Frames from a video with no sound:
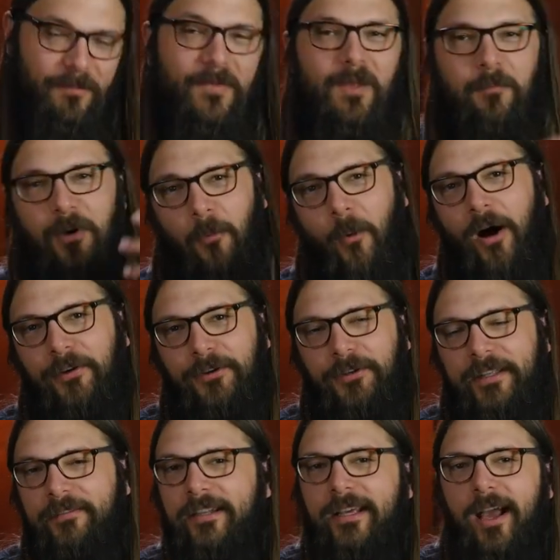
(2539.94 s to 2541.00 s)
But while you're
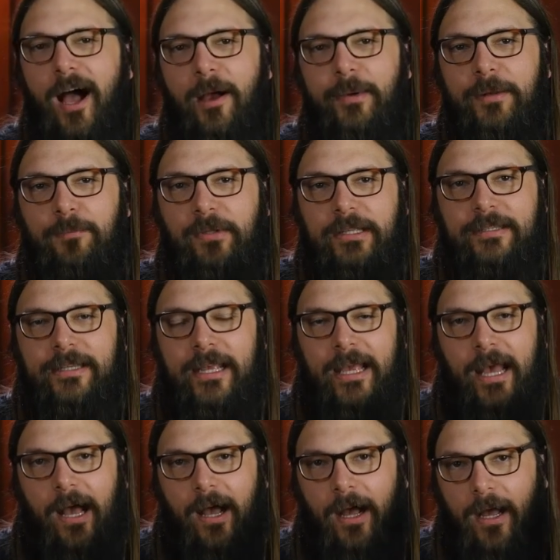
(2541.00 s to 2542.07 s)
leaving a comment, please,
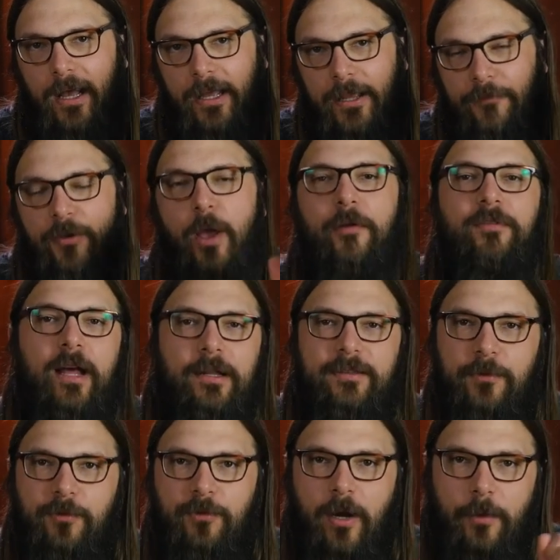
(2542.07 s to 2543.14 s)
if you have not
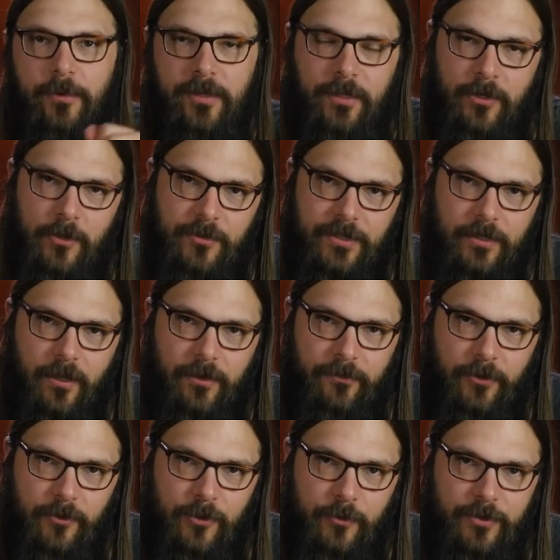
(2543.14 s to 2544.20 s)
subscribed to the Acoustic Life
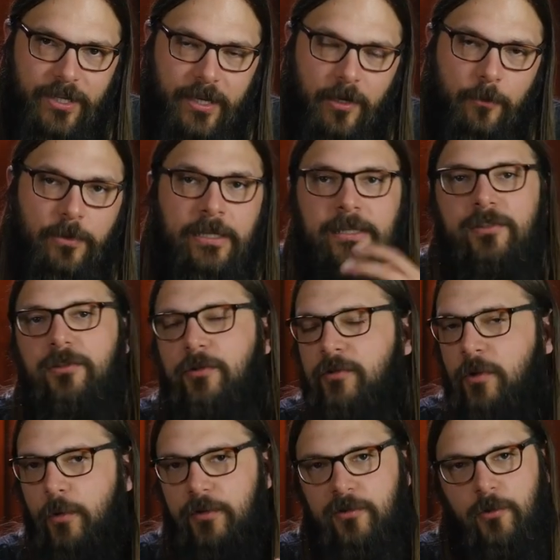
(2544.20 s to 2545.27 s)
YouTube channel, please do
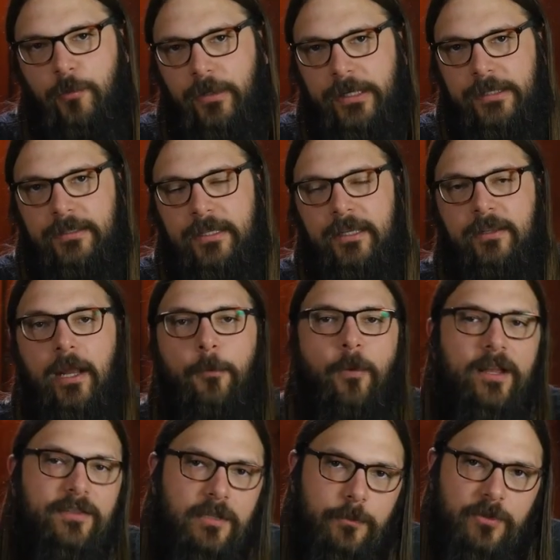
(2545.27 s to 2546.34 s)
so. It's super easy. Hit that
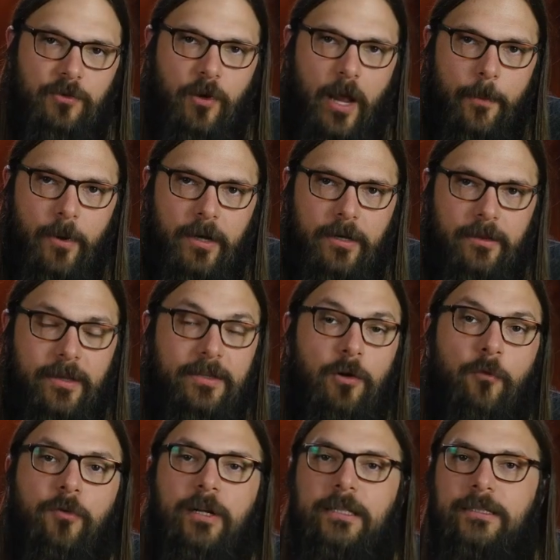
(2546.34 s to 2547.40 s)
red subscribe button, and then
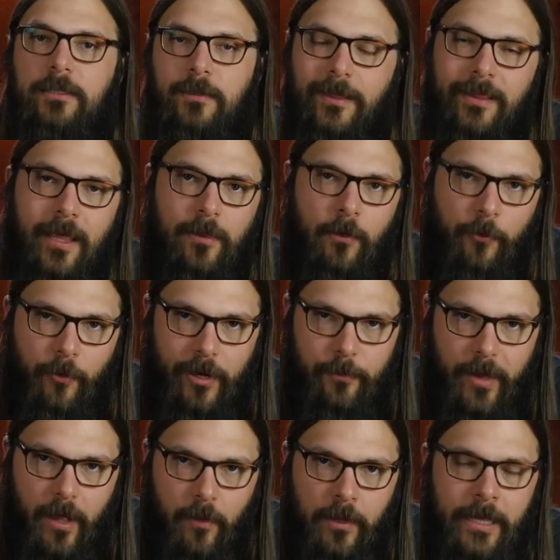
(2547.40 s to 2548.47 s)
don't forget to click that little gray
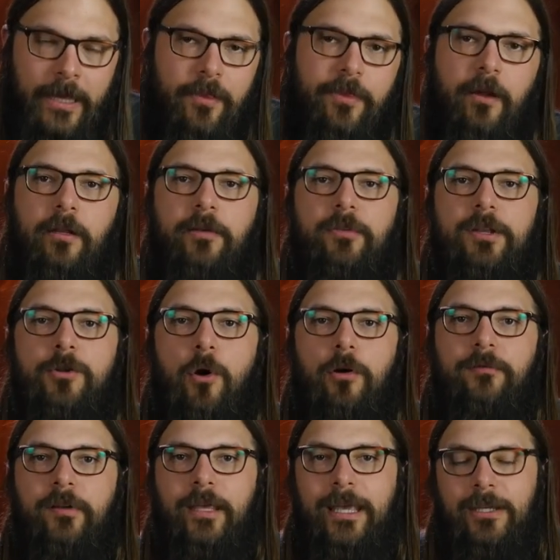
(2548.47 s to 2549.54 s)
bell. That'll give you a
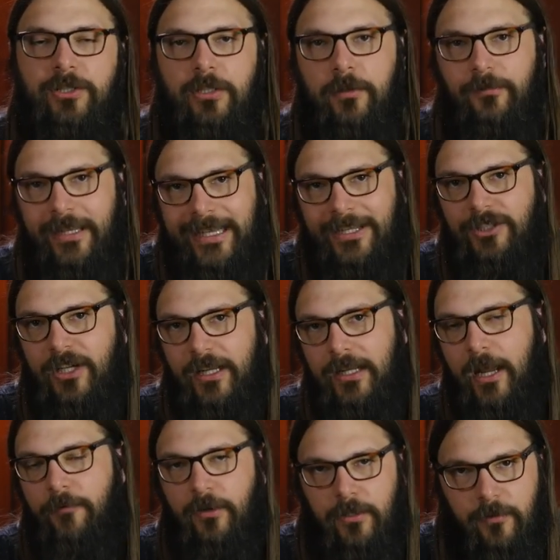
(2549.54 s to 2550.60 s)
notification of each and
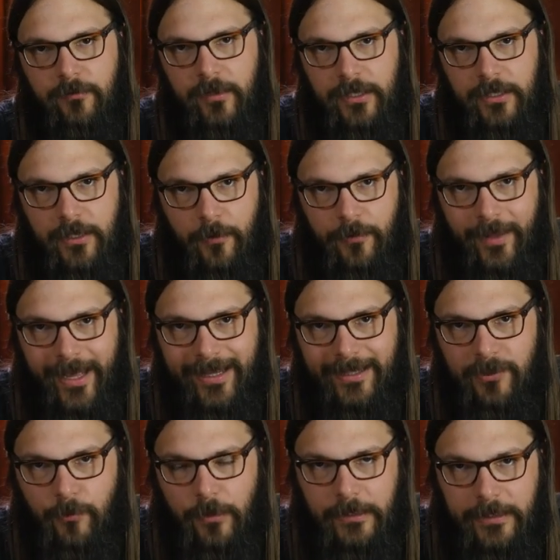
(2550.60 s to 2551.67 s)
every new video that
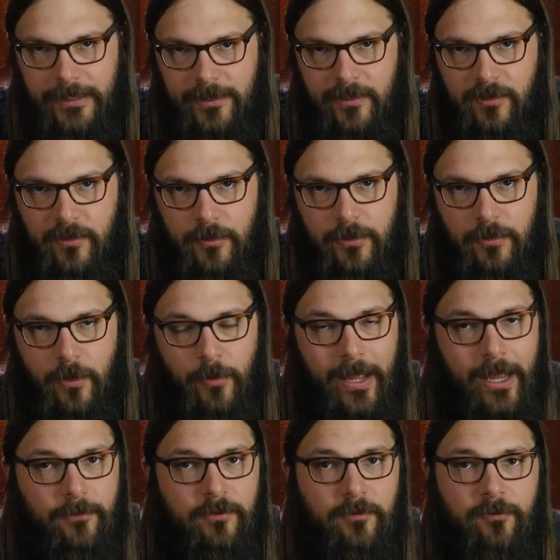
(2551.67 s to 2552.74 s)
gets released, so you don't
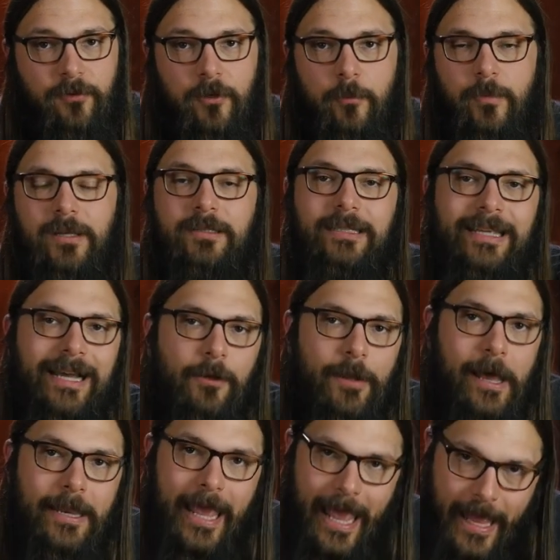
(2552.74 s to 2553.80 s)
have to fear missing out
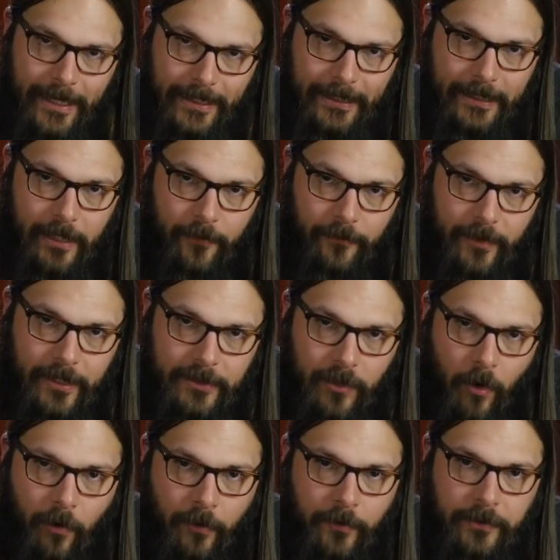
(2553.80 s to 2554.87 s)
on any of the
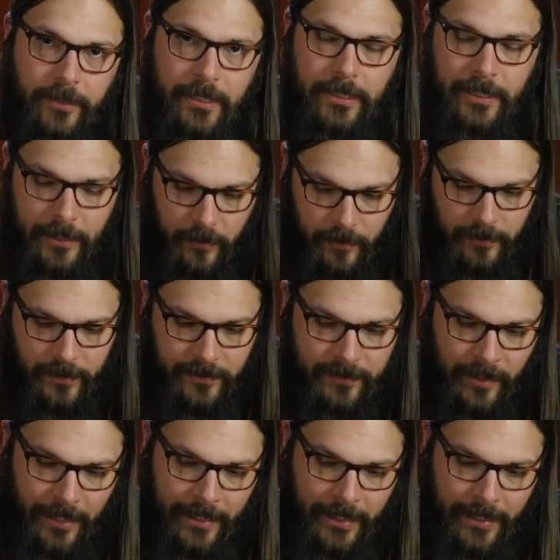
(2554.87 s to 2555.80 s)
guitar geeky goodness.